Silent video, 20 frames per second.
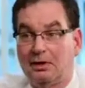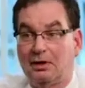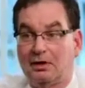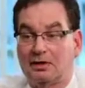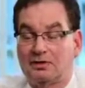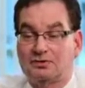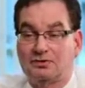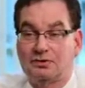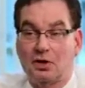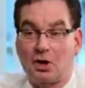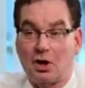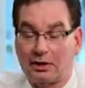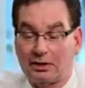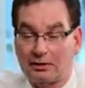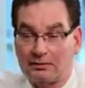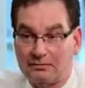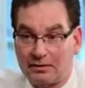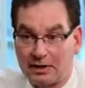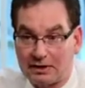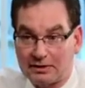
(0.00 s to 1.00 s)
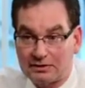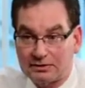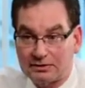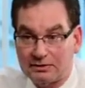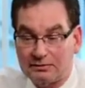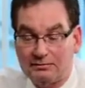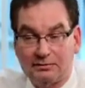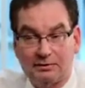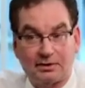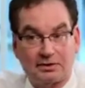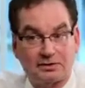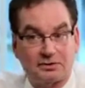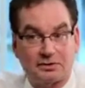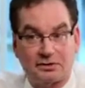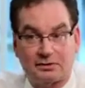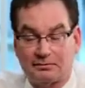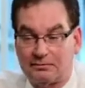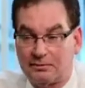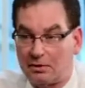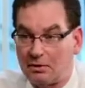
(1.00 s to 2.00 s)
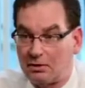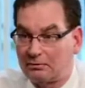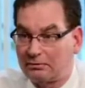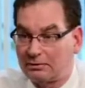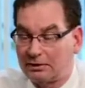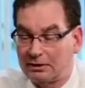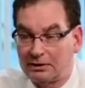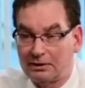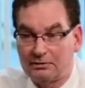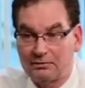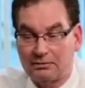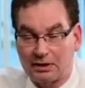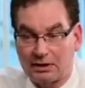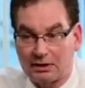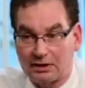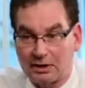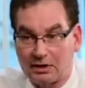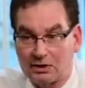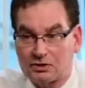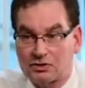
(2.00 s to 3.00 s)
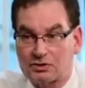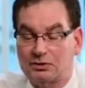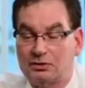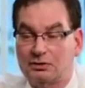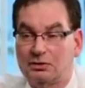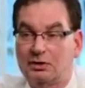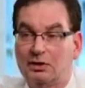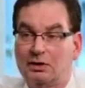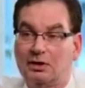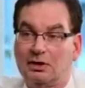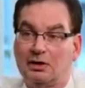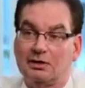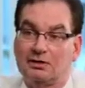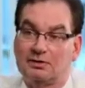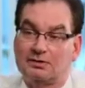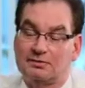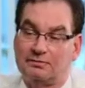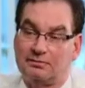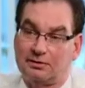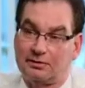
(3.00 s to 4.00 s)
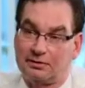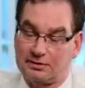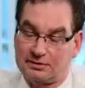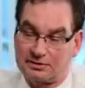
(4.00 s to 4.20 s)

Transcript: It's non-invasive, doesn't involve any radiation, and it's very